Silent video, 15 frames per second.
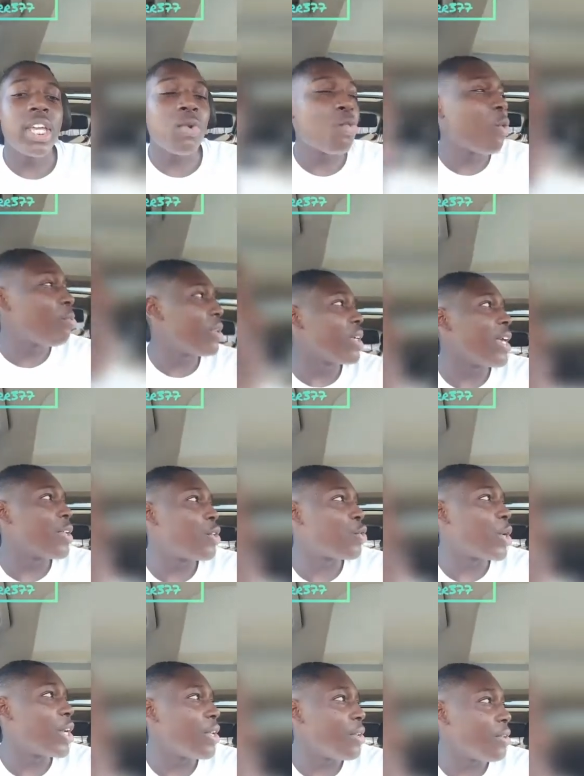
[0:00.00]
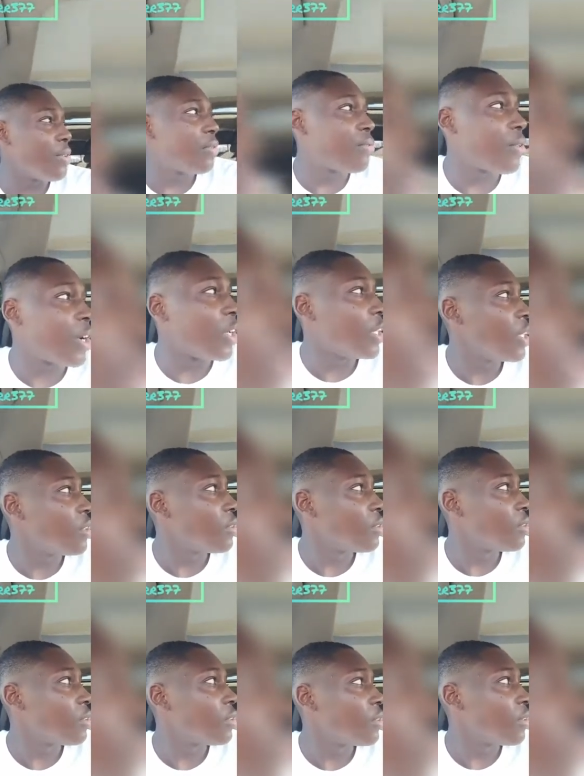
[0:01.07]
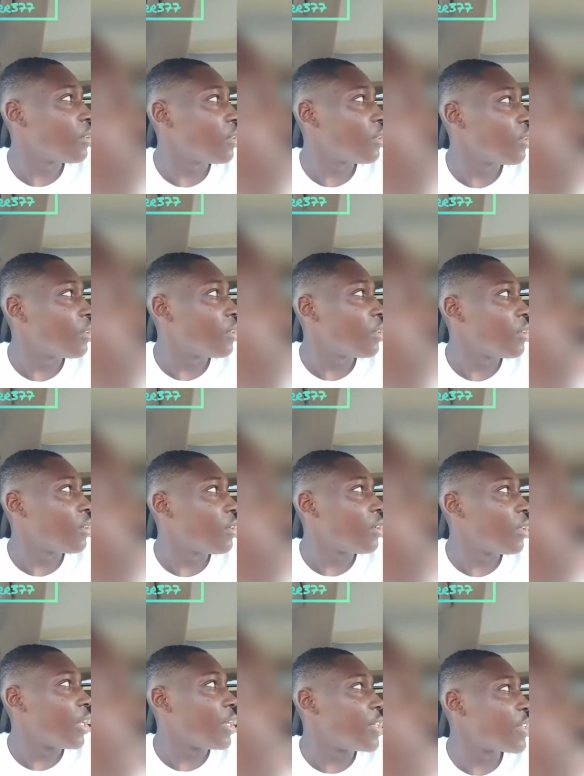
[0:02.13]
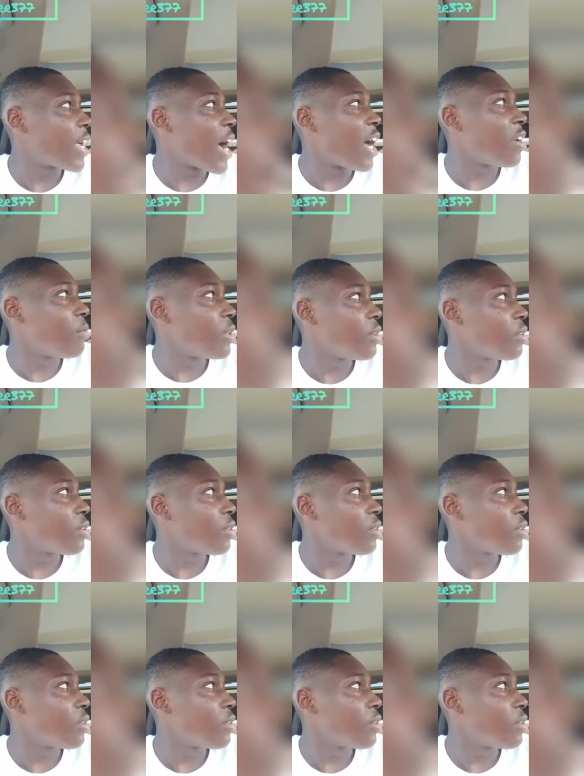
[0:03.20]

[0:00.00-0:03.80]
women get treated fairly in this economy?